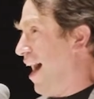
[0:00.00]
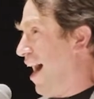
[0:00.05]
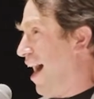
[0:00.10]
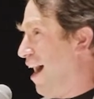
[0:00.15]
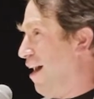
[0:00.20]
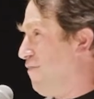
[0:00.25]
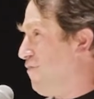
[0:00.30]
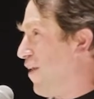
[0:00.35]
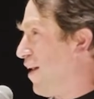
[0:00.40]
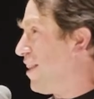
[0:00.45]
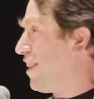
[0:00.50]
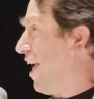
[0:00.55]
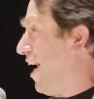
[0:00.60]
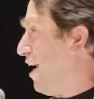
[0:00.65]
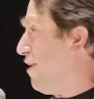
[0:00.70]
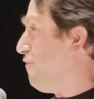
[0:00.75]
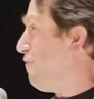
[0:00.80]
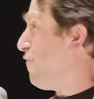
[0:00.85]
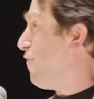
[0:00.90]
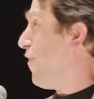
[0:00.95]
of a
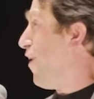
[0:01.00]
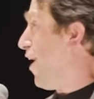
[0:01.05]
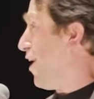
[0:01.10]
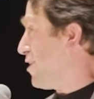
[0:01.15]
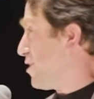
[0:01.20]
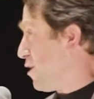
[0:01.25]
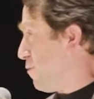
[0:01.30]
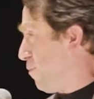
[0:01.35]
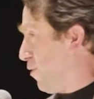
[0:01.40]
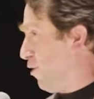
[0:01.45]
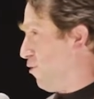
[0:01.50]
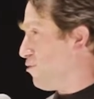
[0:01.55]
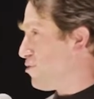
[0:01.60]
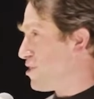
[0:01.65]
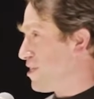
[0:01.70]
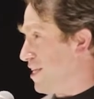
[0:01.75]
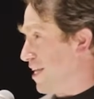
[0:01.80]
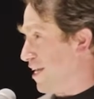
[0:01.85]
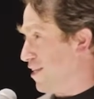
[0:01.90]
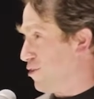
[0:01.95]
life, I
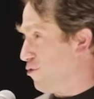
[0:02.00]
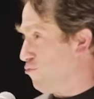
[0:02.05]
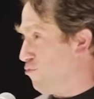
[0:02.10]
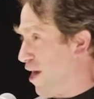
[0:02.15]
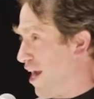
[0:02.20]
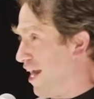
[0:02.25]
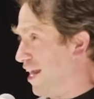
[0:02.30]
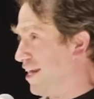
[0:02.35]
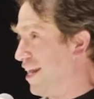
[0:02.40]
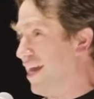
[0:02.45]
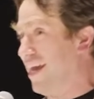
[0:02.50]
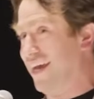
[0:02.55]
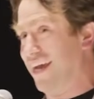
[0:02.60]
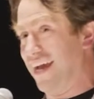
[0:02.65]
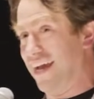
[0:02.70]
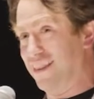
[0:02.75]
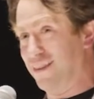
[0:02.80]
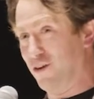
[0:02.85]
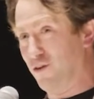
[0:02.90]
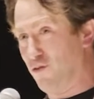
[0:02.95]
suppose, in the rain
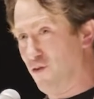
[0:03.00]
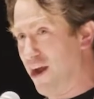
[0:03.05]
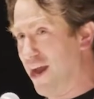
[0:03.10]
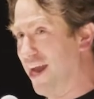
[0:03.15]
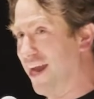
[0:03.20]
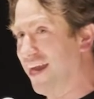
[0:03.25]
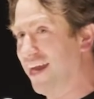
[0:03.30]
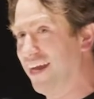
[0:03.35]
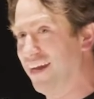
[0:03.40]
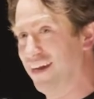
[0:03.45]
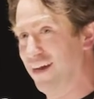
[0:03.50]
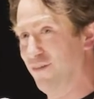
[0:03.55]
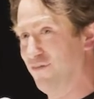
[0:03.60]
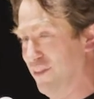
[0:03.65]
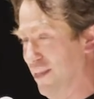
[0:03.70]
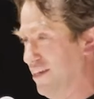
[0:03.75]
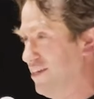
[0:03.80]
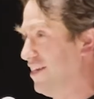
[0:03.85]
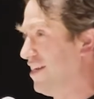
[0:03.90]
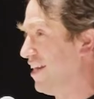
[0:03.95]
and the gray of
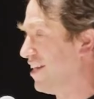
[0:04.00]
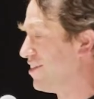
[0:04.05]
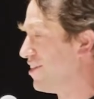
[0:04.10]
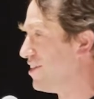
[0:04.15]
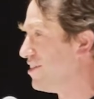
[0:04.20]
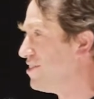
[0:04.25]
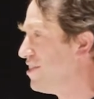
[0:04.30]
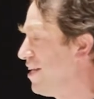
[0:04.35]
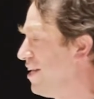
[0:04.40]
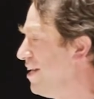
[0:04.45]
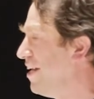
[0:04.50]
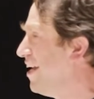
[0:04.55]
London, England.